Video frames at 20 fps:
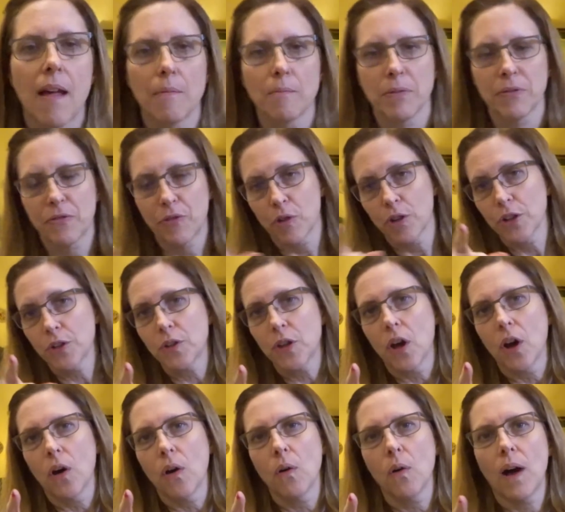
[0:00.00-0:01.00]
Before you go,
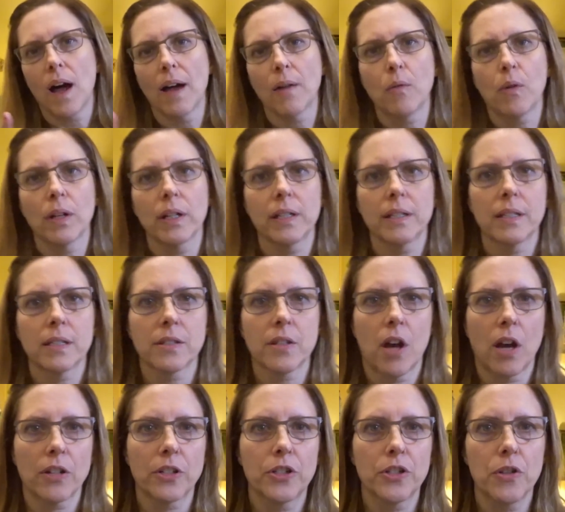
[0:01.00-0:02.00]
I wanted to
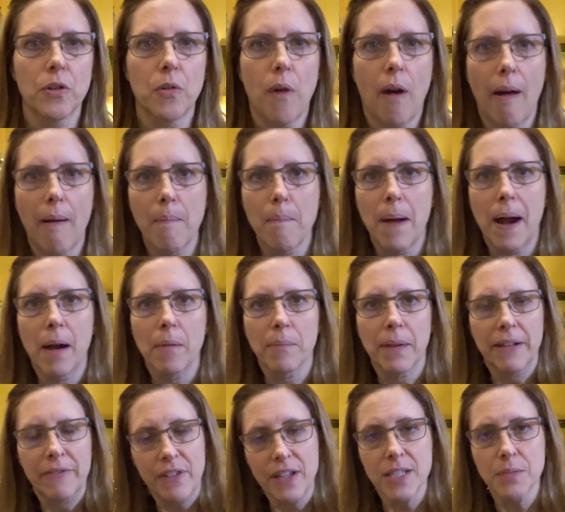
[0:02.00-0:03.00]
talk to you about
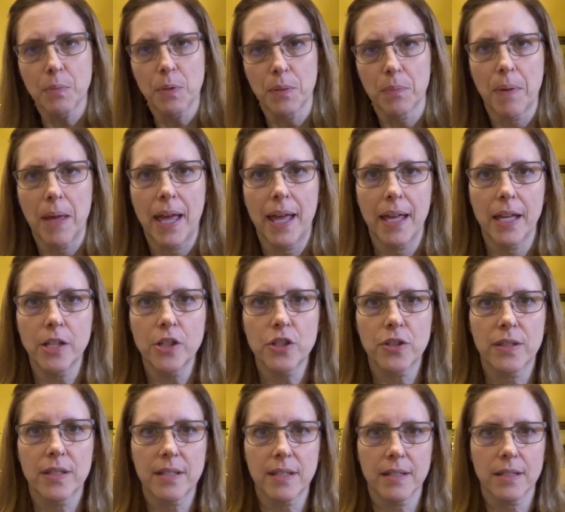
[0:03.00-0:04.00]
my Facebook page.
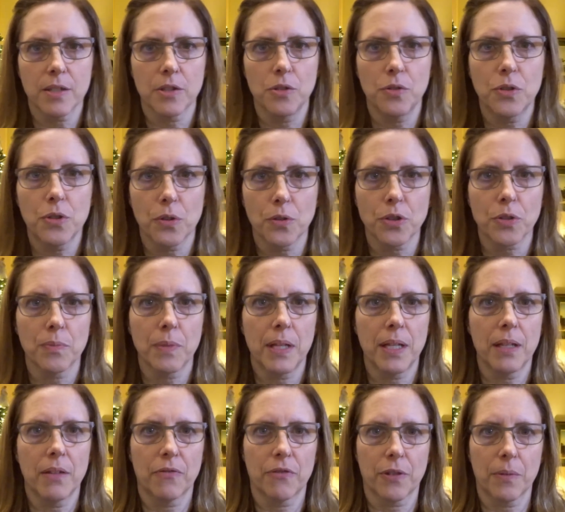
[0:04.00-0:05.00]
This is new social
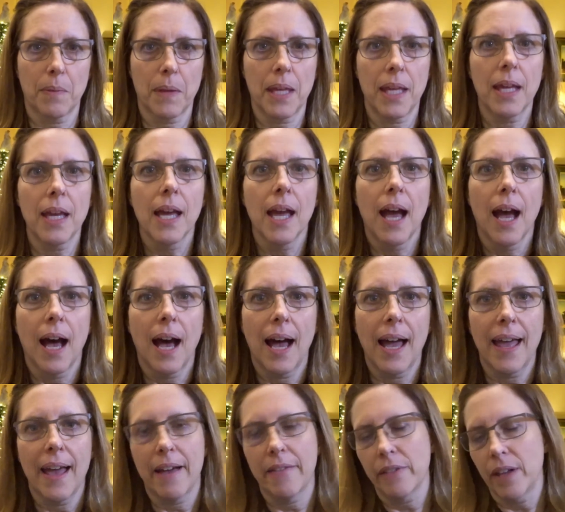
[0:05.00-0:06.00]
media for me. I
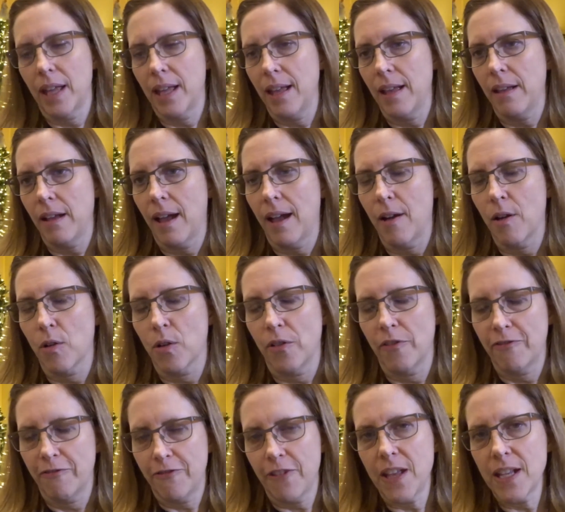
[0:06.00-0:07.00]
have a
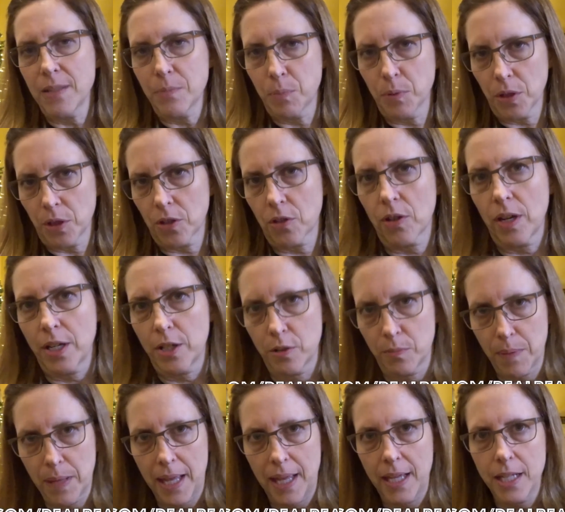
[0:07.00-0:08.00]
Facebook creator
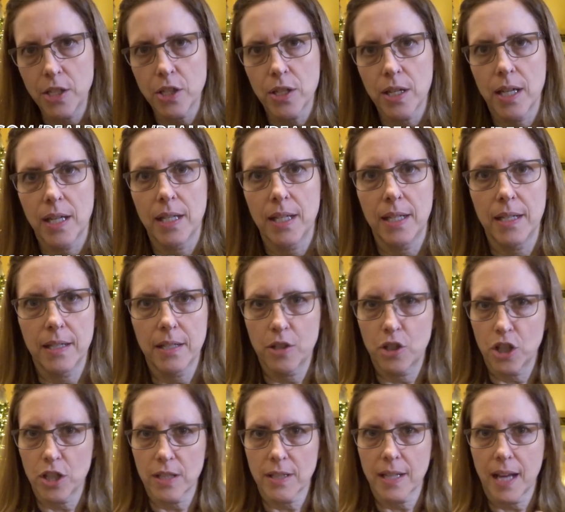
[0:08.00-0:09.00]
page. It is
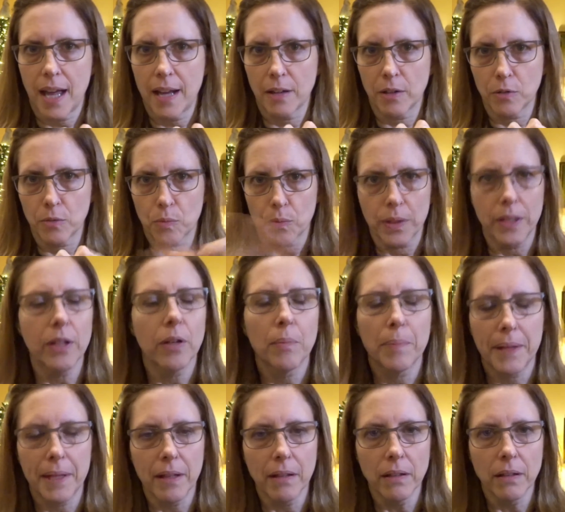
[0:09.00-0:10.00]
just titled Real
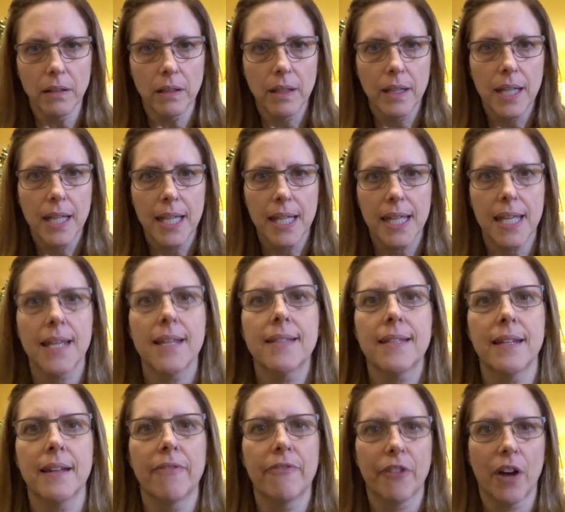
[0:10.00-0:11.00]
Beal. Easy
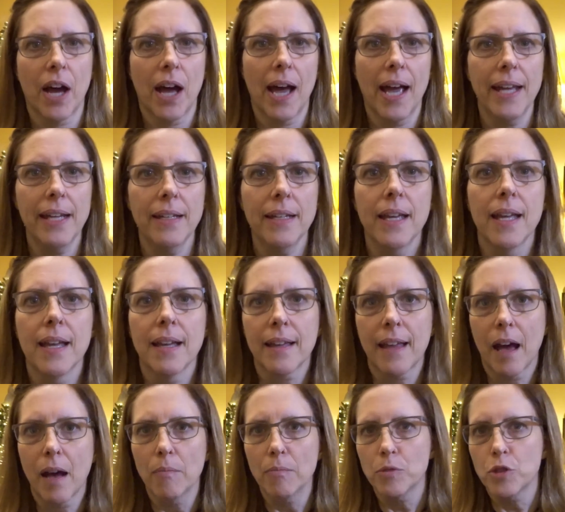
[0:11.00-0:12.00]
to find.
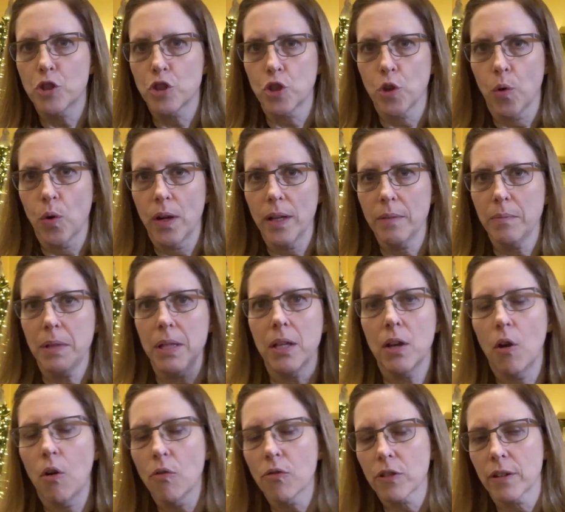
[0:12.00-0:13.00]
Come join me
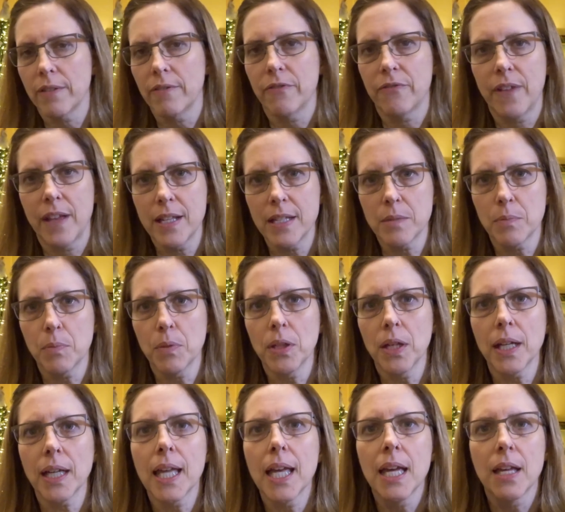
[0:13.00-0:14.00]
over in
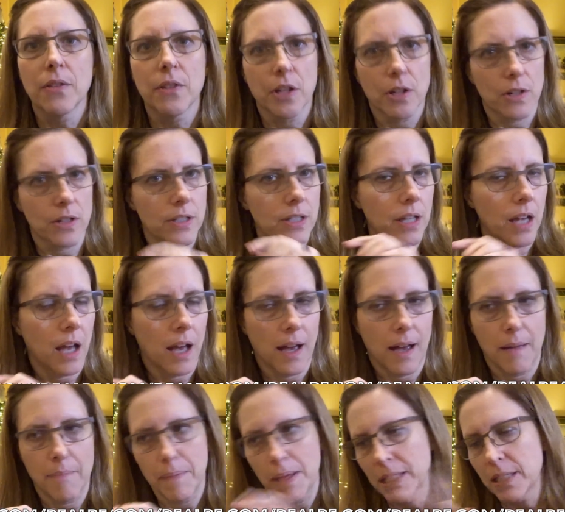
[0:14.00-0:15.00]
Facebook. There's
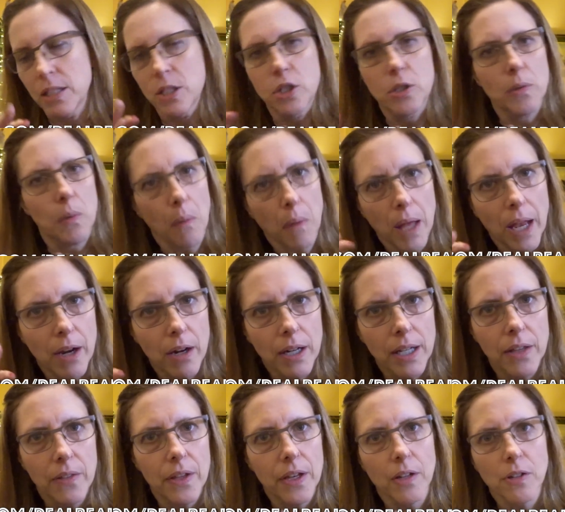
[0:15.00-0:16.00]
a message
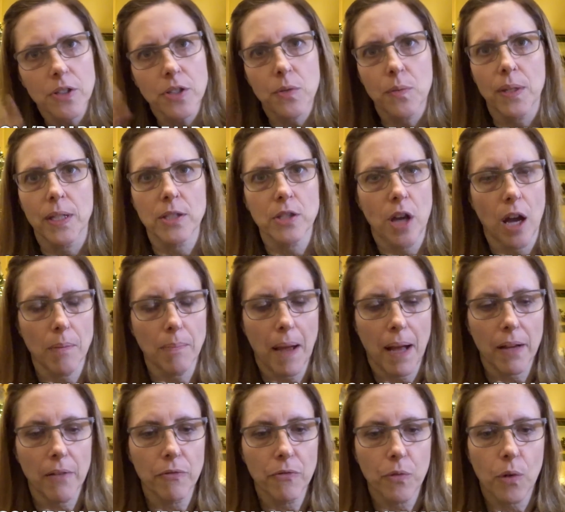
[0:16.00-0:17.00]
area there so we can talk
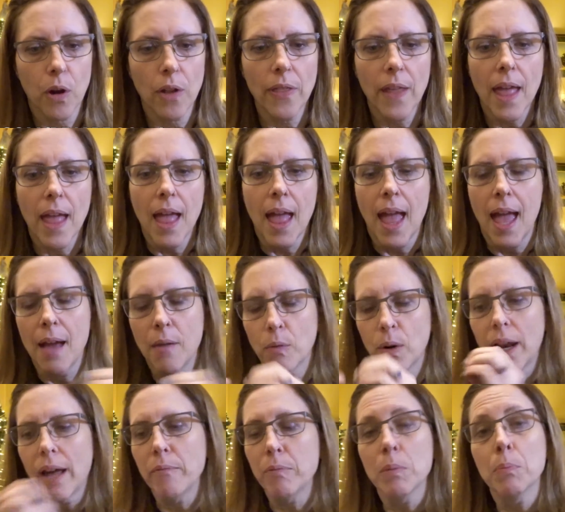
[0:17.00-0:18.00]
back and forth. And what
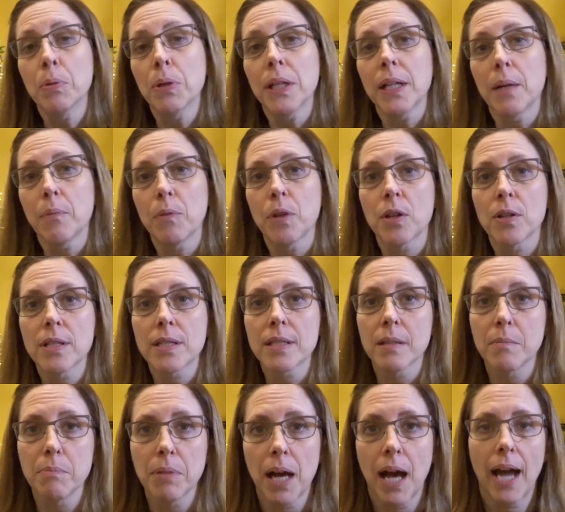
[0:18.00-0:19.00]
I've been putting up there is
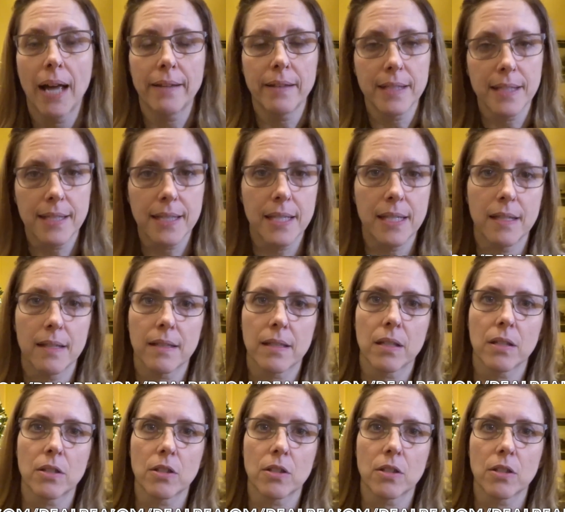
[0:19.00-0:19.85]
some behind the scenes.